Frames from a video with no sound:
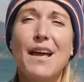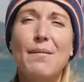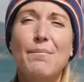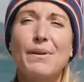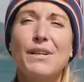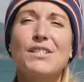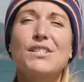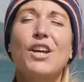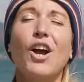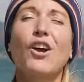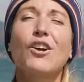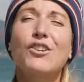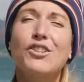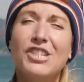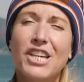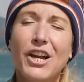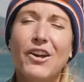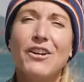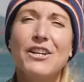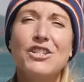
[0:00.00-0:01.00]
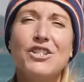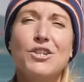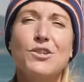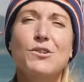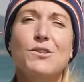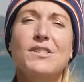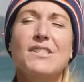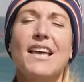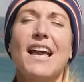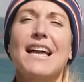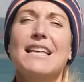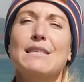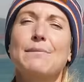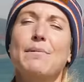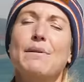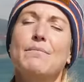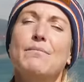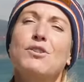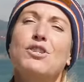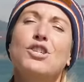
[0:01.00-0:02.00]
up, tart cherry juice has
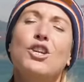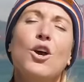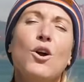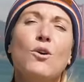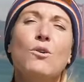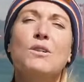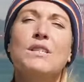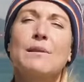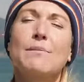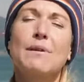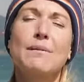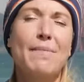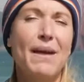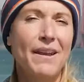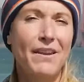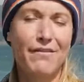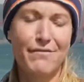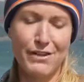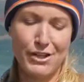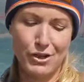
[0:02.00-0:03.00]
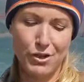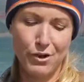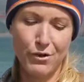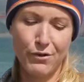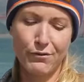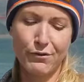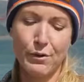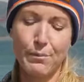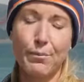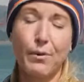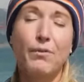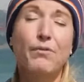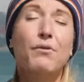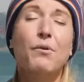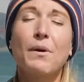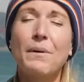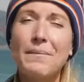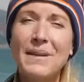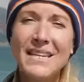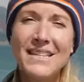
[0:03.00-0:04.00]
been shown to be beneficial for
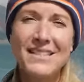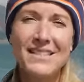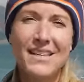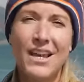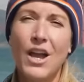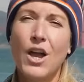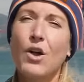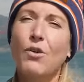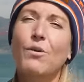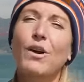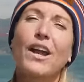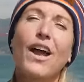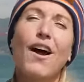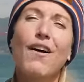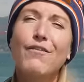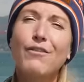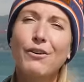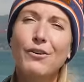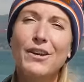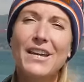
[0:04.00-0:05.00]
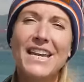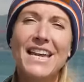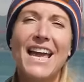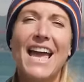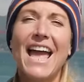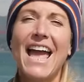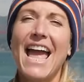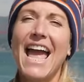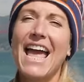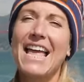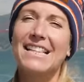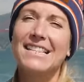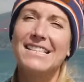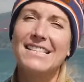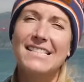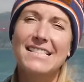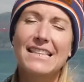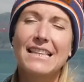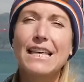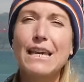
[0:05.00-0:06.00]
performance, recovery, and
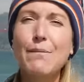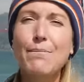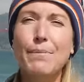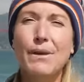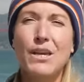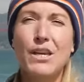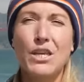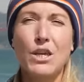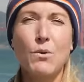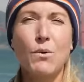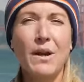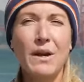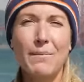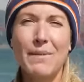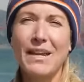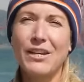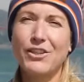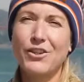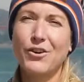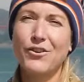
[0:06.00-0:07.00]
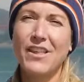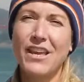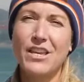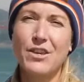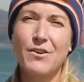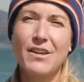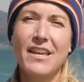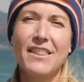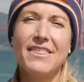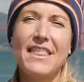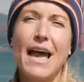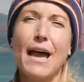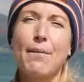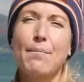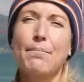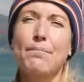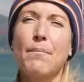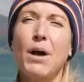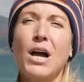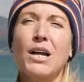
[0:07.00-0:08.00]
sleep. You want to make sure that you get
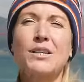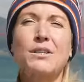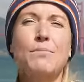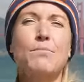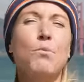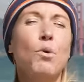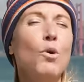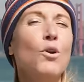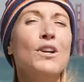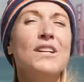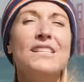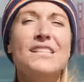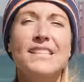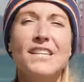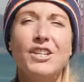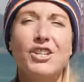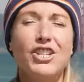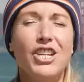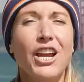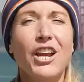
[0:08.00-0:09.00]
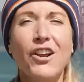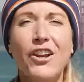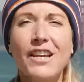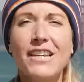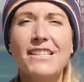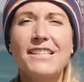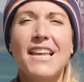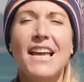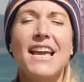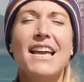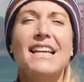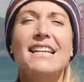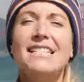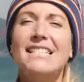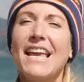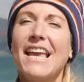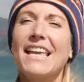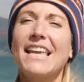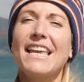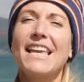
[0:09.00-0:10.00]
that Montmorency cherries,
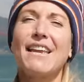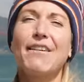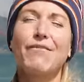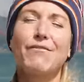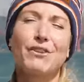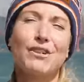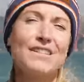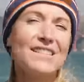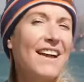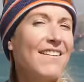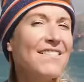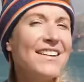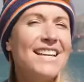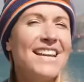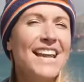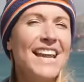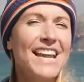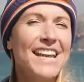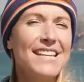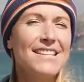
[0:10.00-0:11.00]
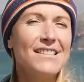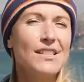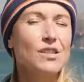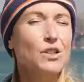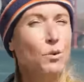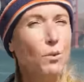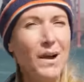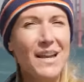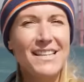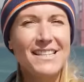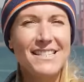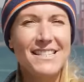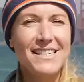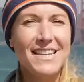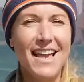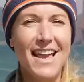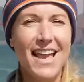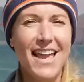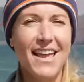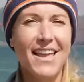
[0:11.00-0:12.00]
taking it for 7 days, twice a
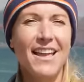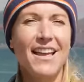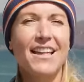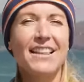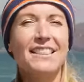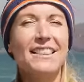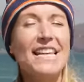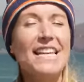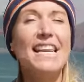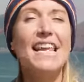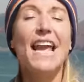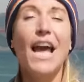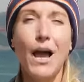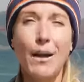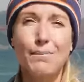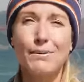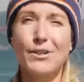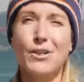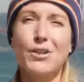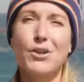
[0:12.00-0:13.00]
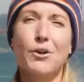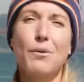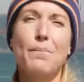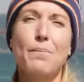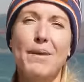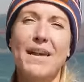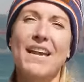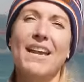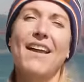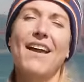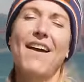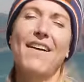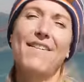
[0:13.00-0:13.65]
day, leading up to your big